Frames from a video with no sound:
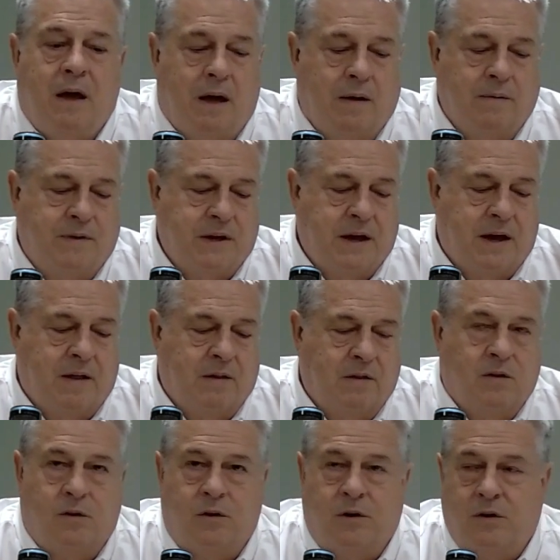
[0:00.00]
of the uh,
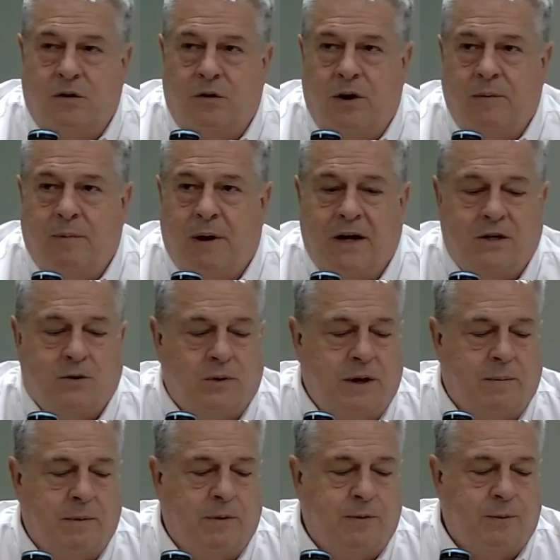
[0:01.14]
learn, learning module
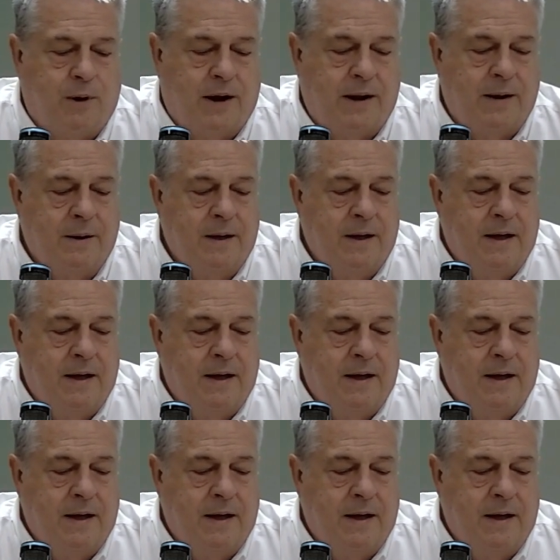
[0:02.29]
number three,